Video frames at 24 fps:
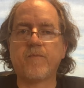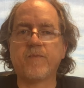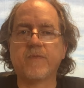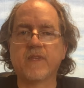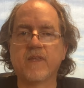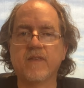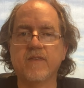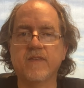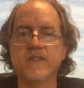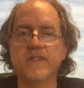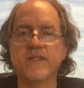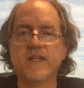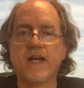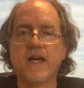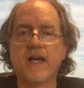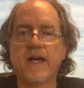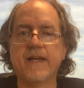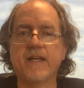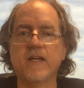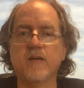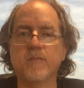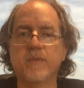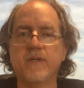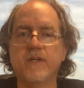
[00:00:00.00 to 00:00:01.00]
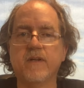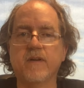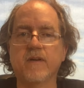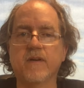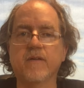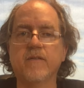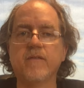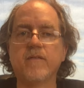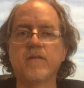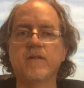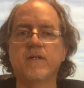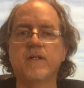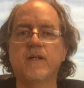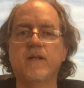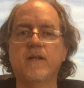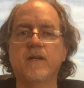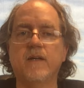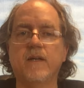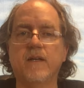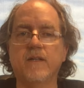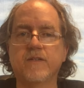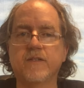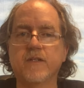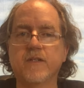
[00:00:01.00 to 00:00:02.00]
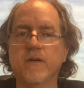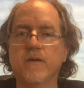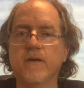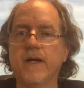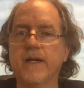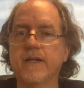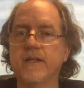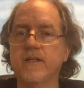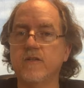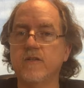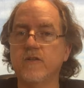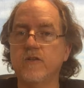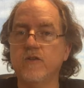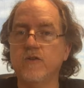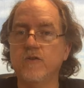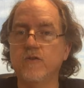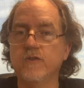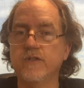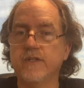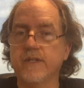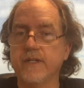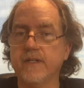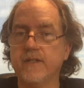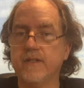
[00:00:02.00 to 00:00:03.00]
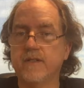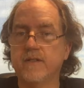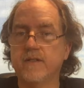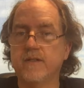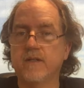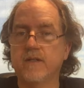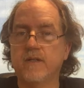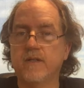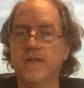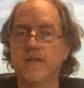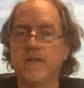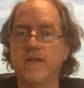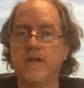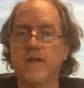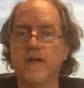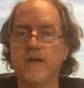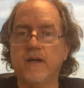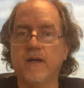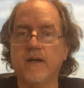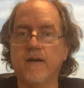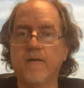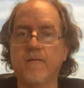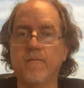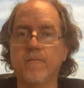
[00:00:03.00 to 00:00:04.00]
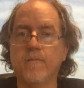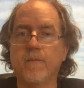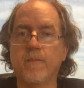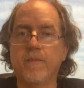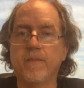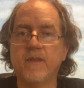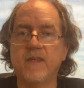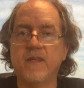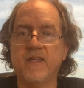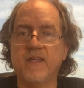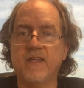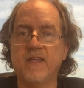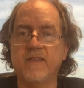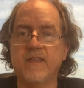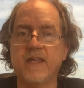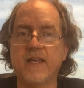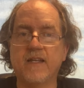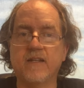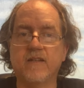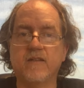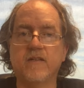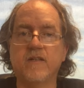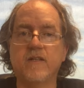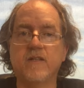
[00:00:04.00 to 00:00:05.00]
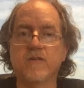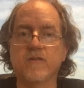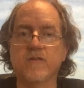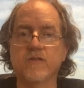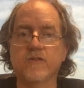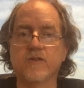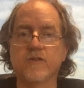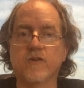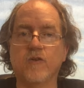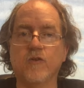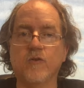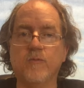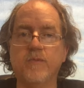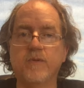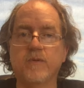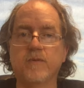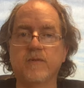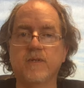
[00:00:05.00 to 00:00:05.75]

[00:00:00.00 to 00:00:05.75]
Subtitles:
this I up here. And so I can use it in that inner scope.